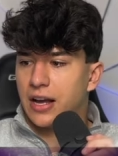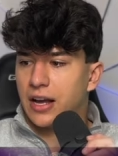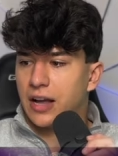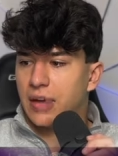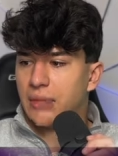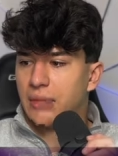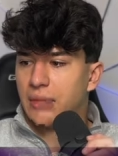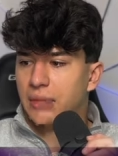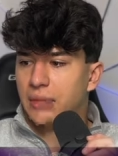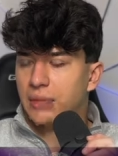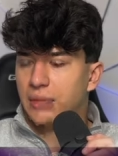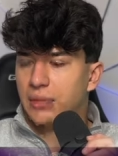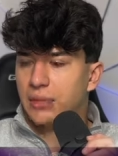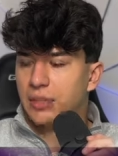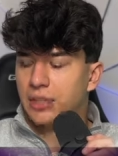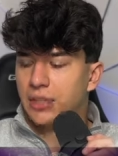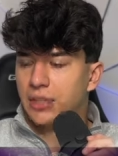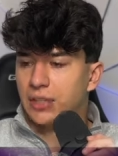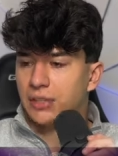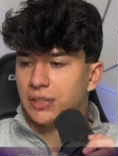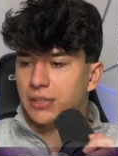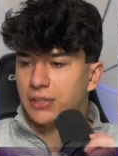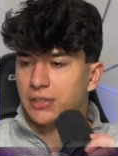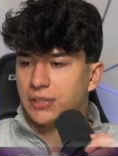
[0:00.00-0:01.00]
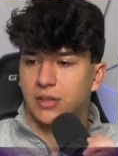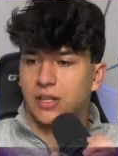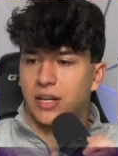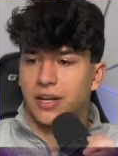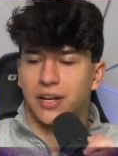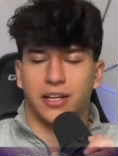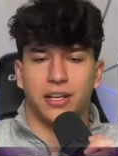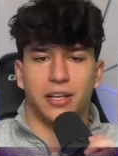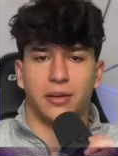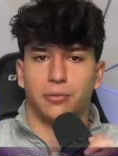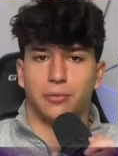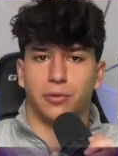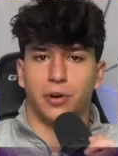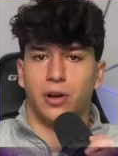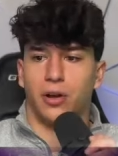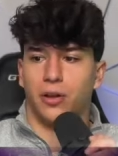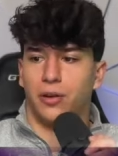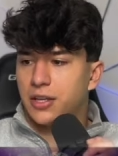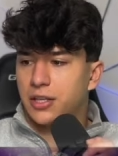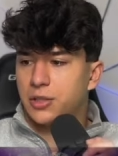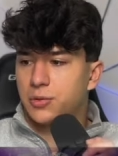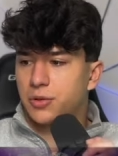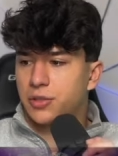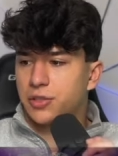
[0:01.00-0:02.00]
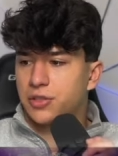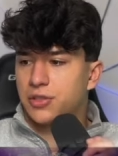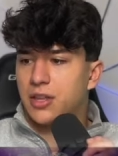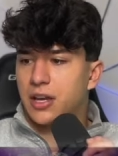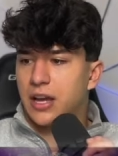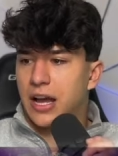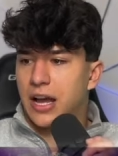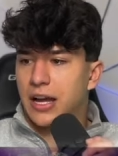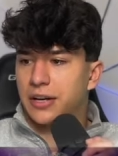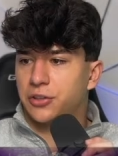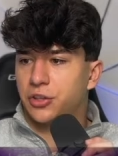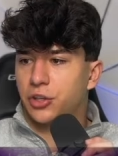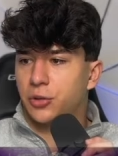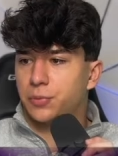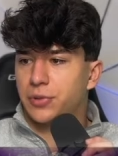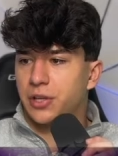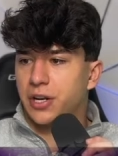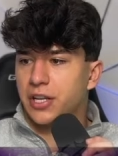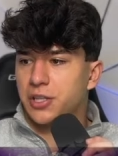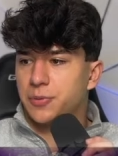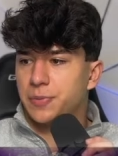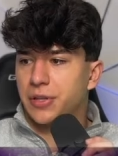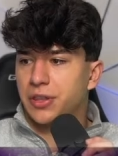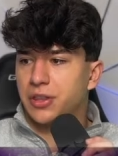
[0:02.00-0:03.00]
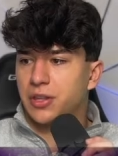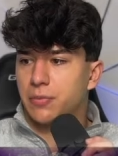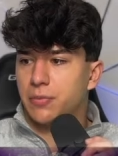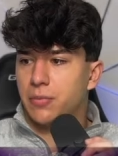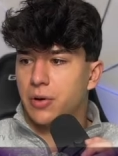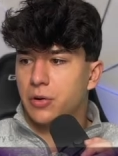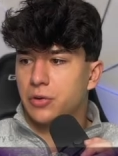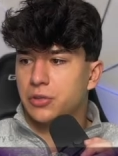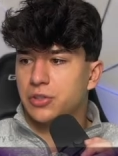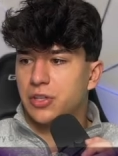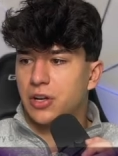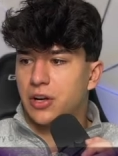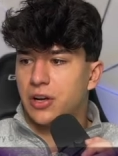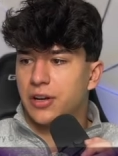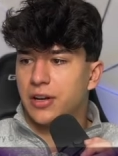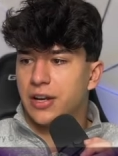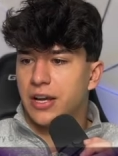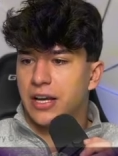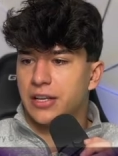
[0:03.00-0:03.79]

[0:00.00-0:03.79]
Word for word: I was just letting it run. This was the ad group that I spent the most on.